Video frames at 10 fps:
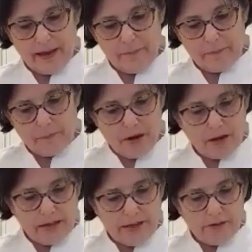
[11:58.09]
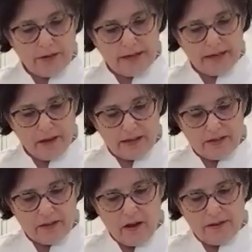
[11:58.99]
Yep, broccoli you can eat
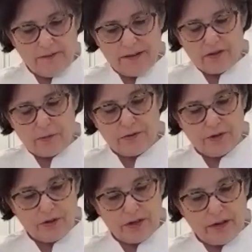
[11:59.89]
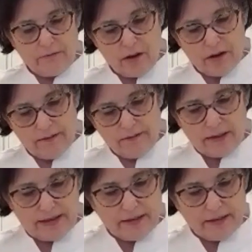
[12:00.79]
all the vegetables you can eat raw if you like